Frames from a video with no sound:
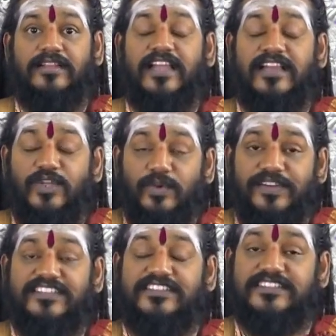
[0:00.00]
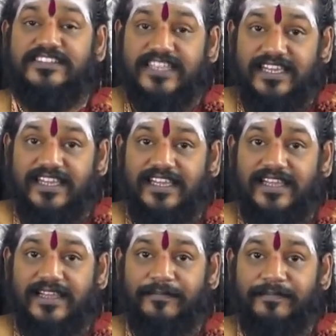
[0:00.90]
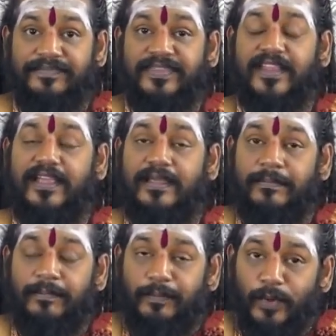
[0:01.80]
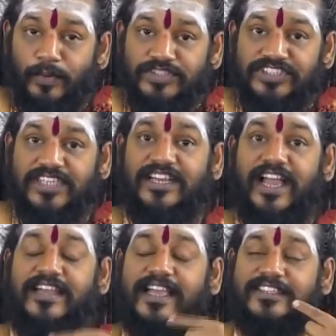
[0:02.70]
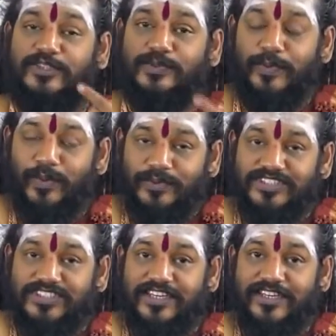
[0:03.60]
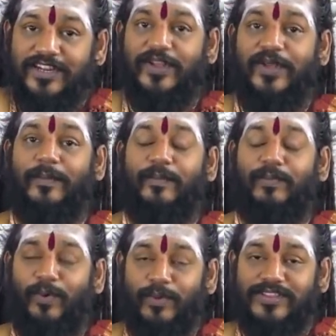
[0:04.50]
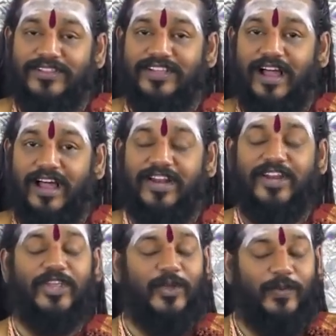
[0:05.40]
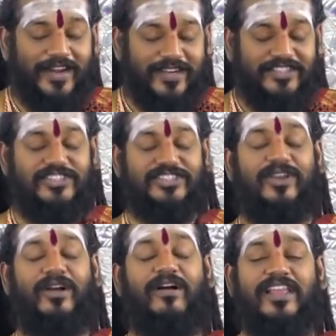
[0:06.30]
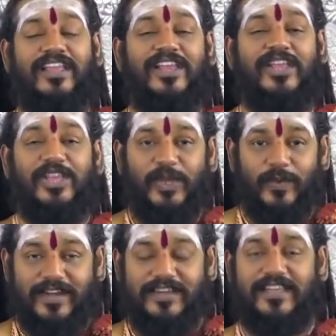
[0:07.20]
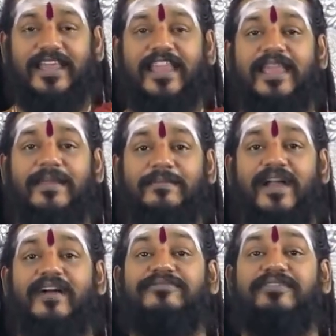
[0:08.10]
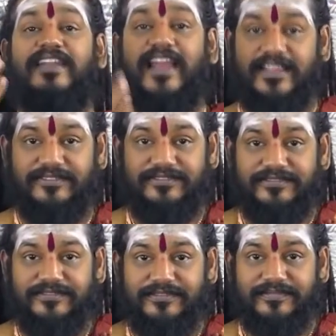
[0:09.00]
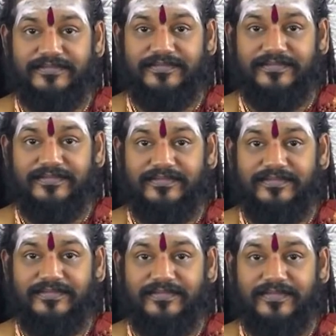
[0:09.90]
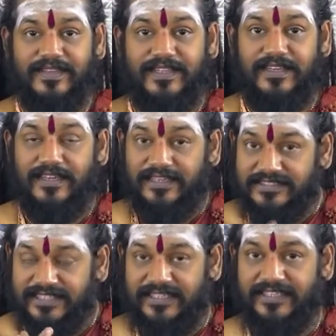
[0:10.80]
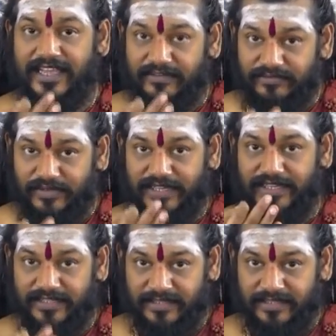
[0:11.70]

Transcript: then you will see implosion and explosion, both are your joy, your game of life. Listen carefully.